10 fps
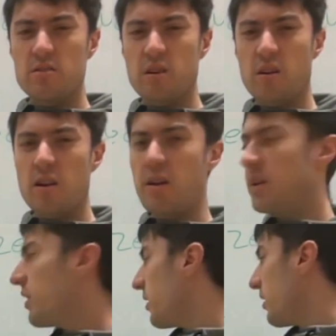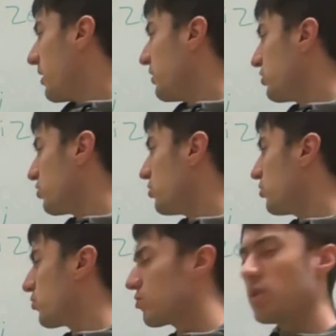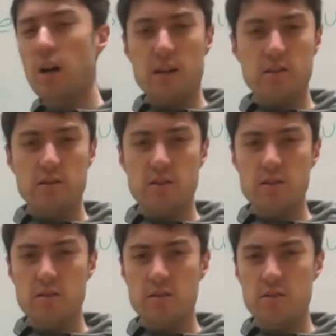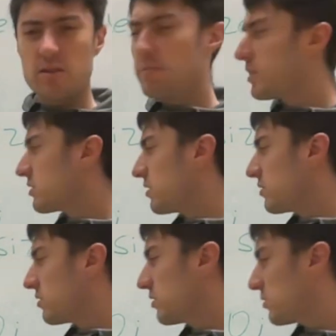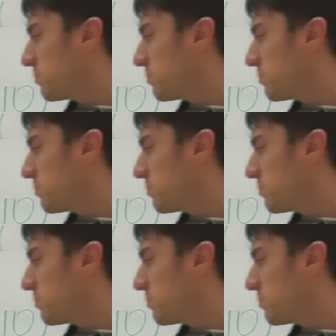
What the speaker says: not a struct. Does that make sense? This